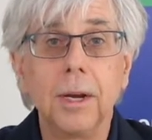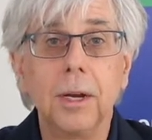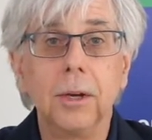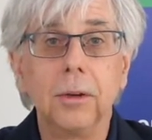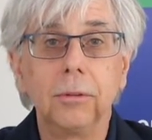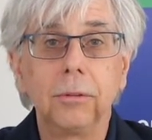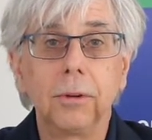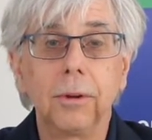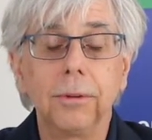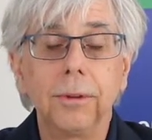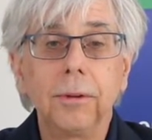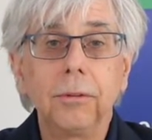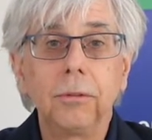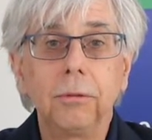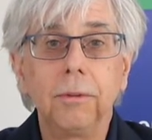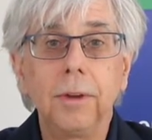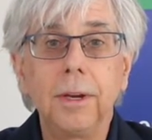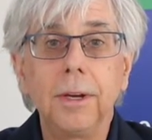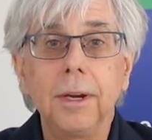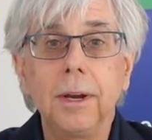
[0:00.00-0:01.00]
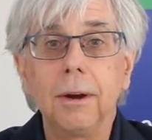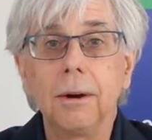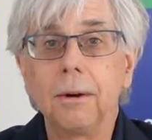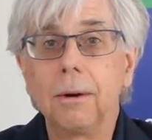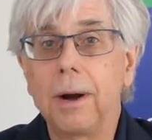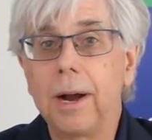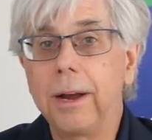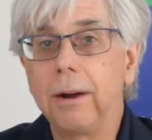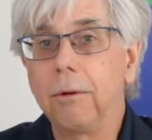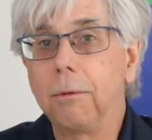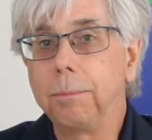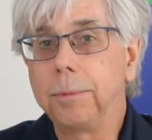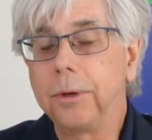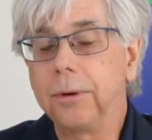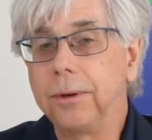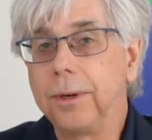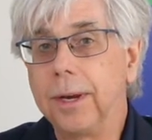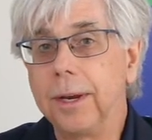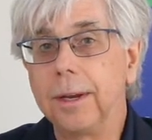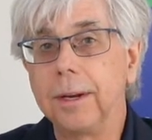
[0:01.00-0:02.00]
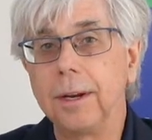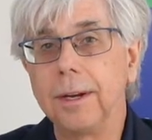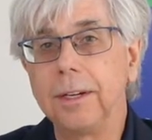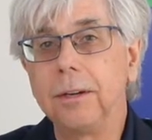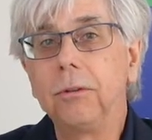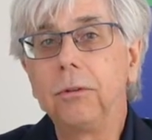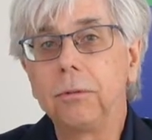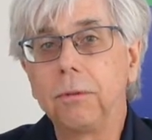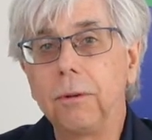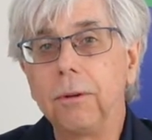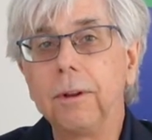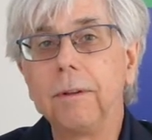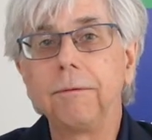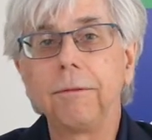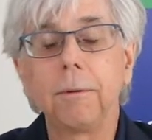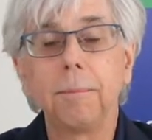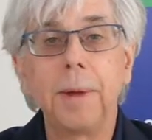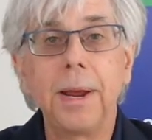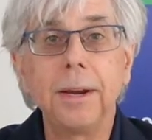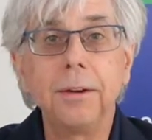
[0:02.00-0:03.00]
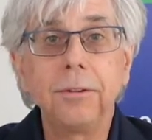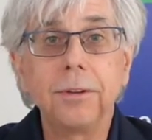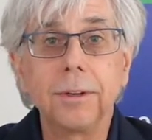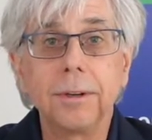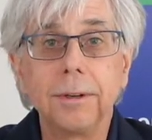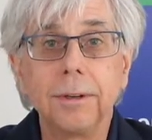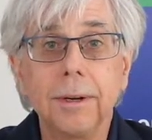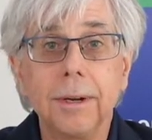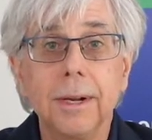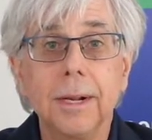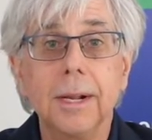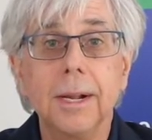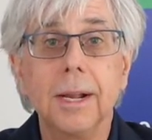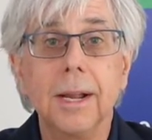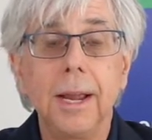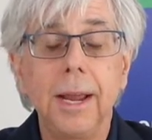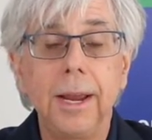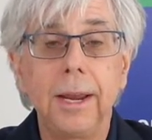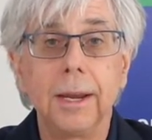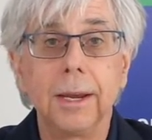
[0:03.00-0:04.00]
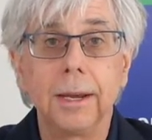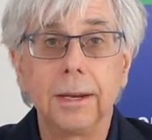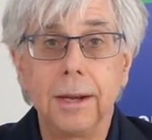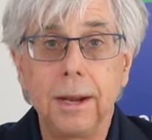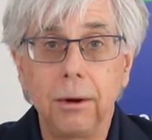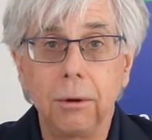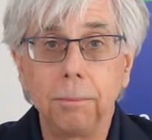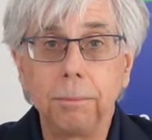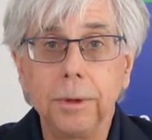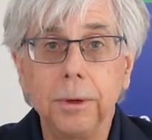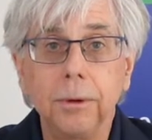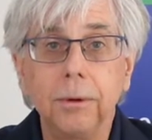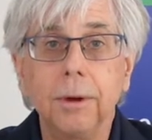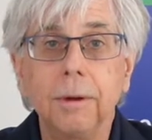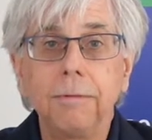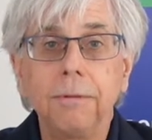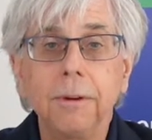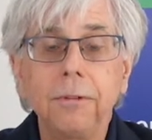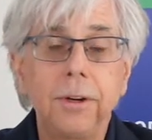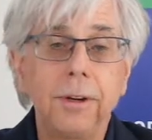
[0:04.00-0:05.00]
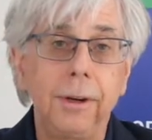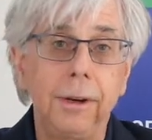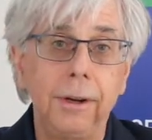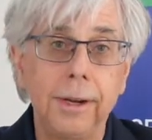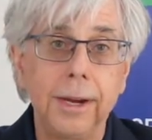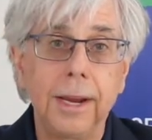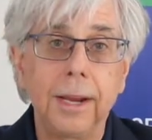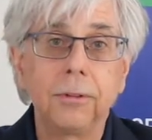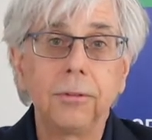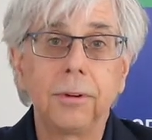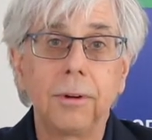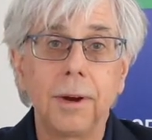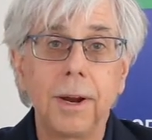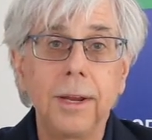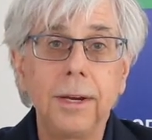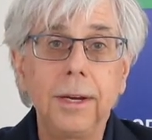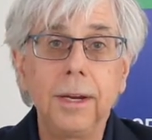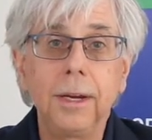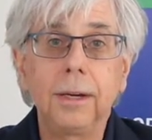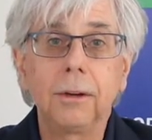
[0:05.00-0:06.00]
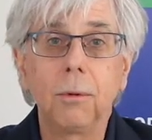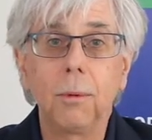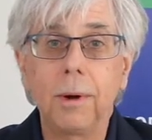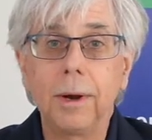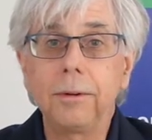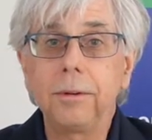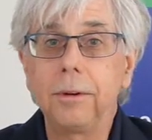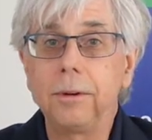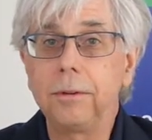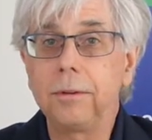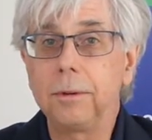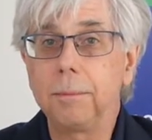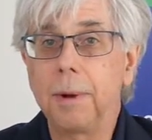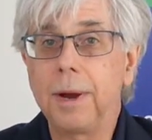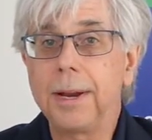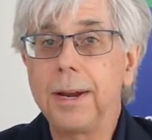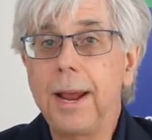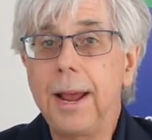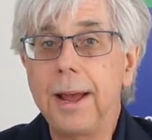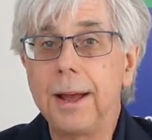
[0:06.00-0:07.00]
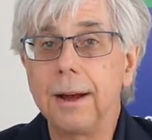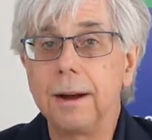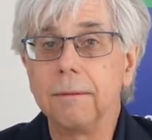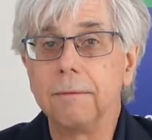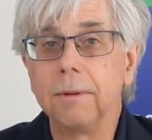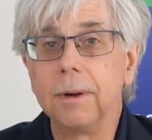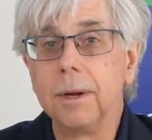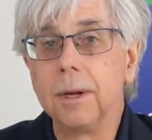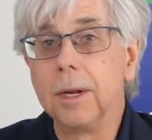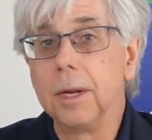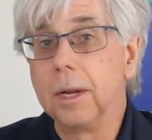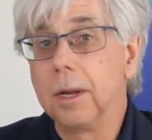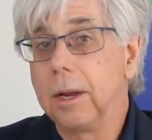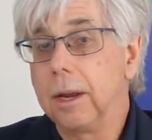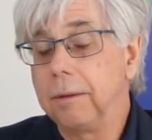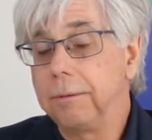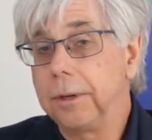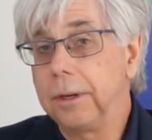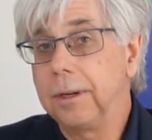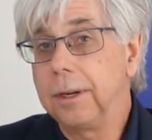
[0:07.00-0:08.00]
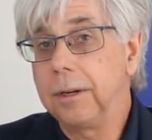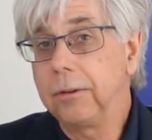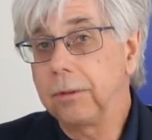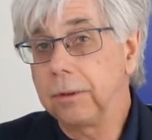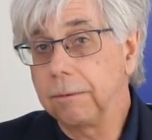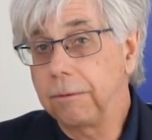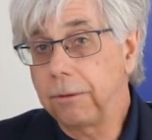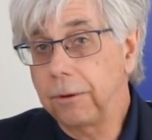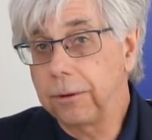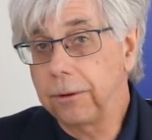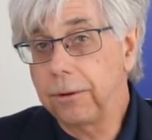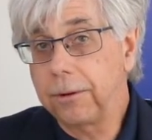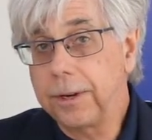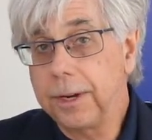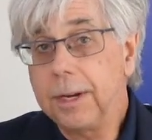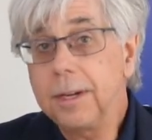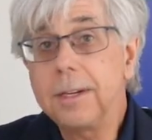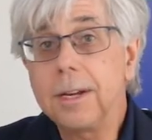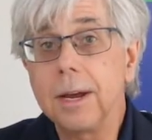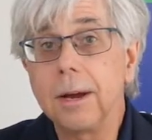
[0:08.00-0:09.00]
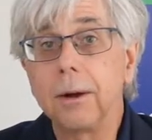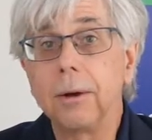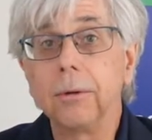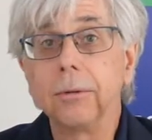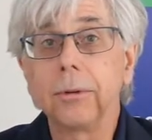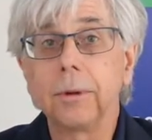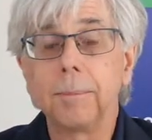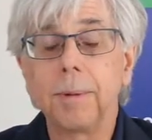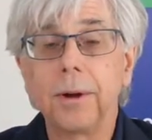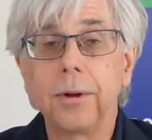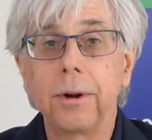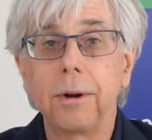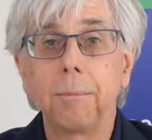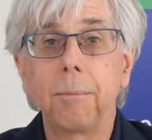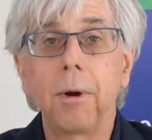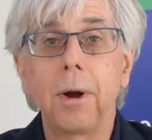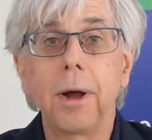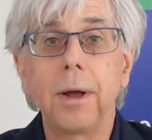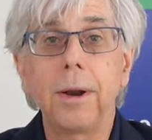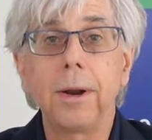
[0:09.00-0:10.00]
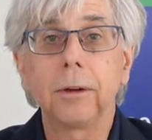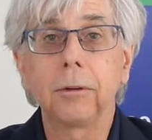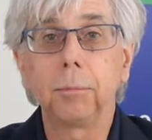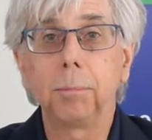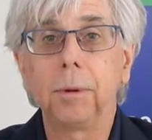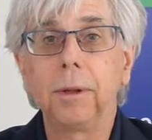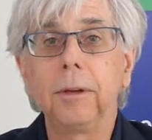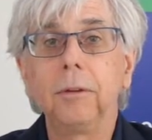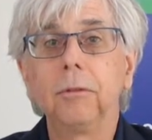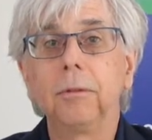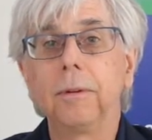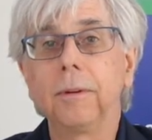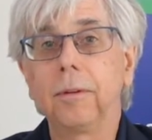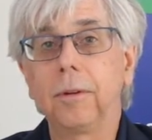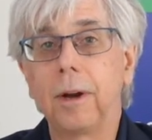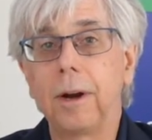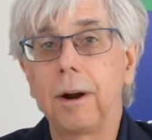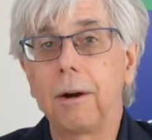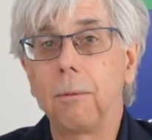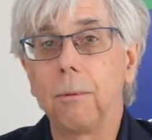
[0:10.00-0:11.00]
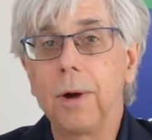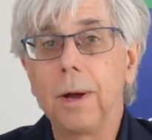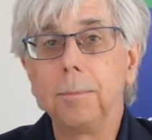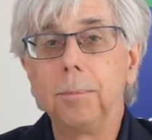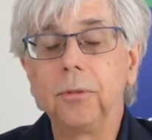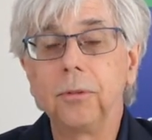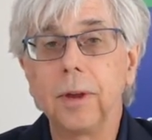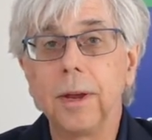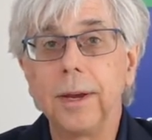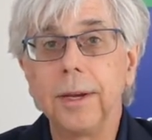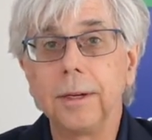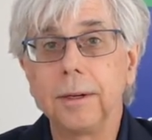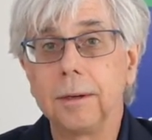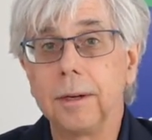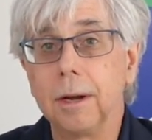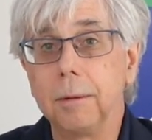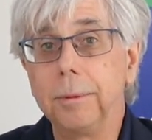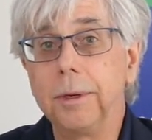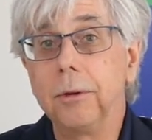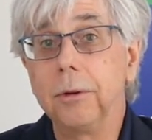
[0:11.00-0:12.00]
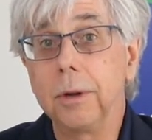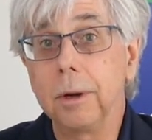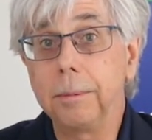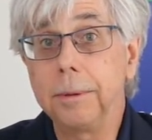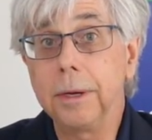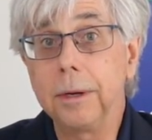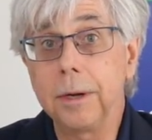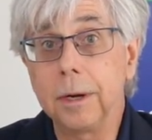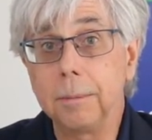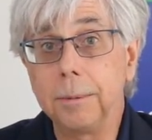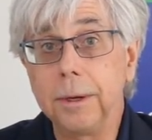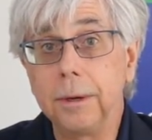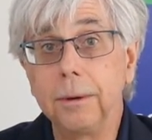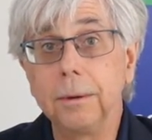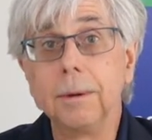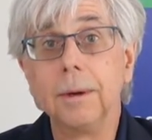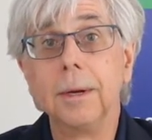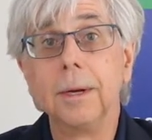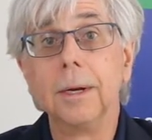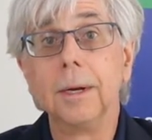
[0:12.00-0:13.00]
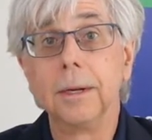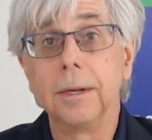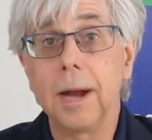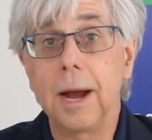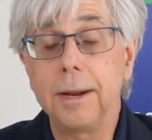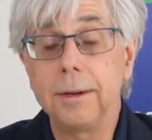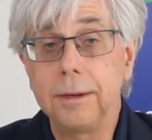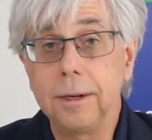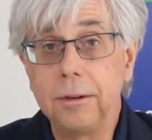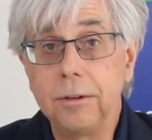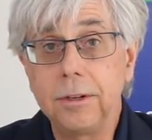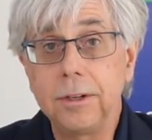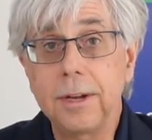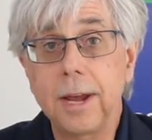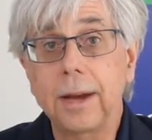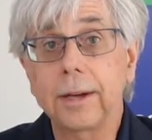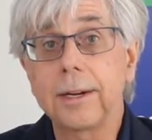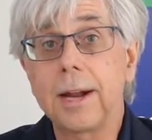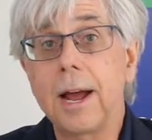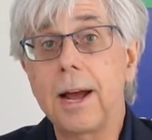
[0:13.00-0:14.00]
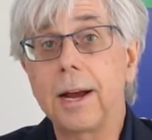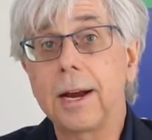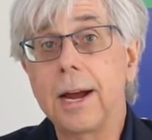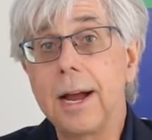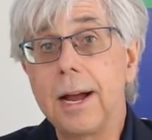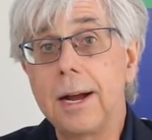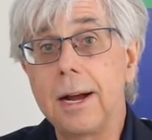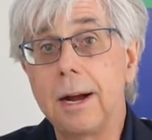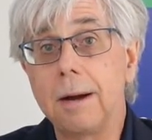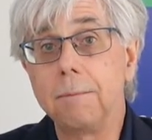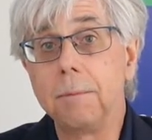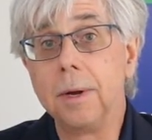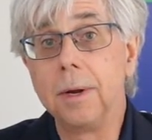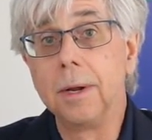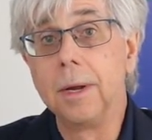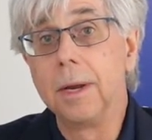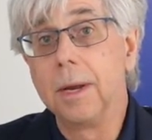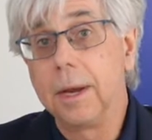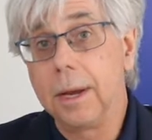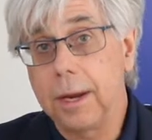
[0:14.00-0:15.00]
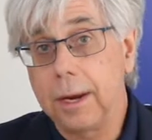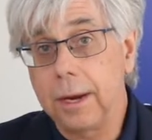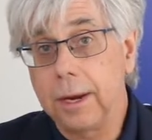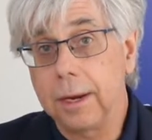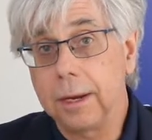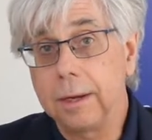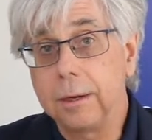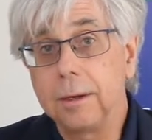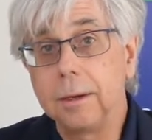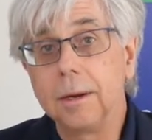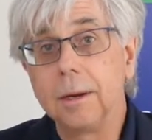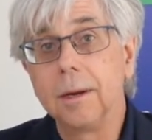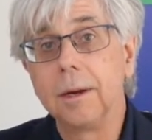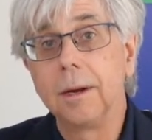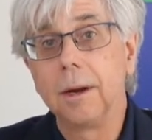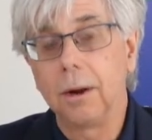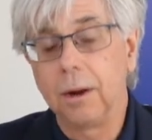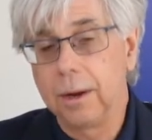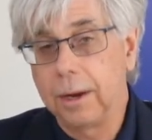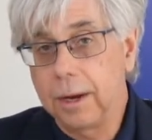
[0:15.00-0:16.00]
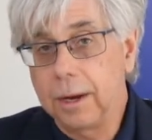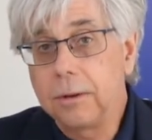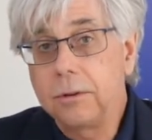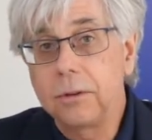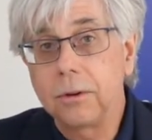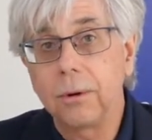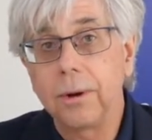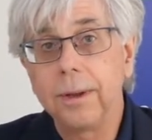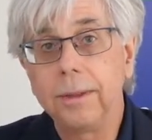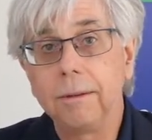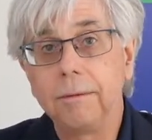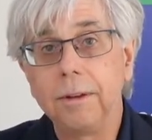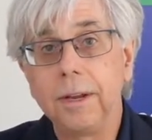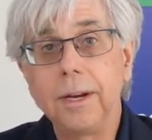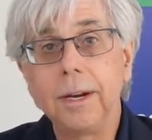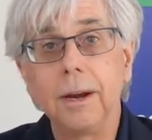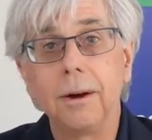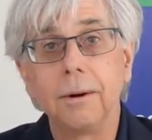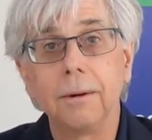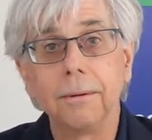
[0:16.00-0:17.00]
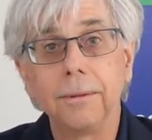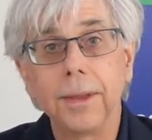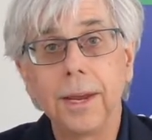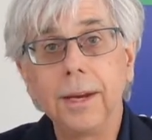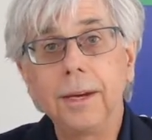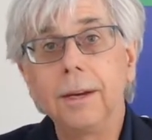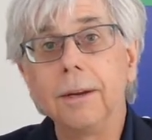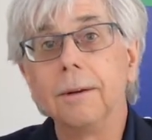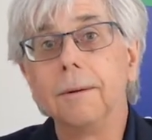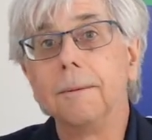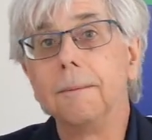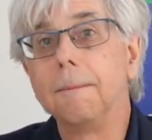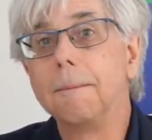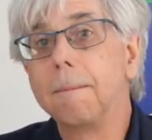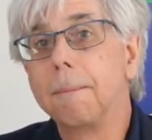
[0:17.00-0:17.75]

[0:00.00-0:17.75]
So this video, I hope you get useful information and help you efficiently answer any questions you might have. If you need some further details about our products, please visit our website, www.dgtech.com, and enjoy the video. Thank you.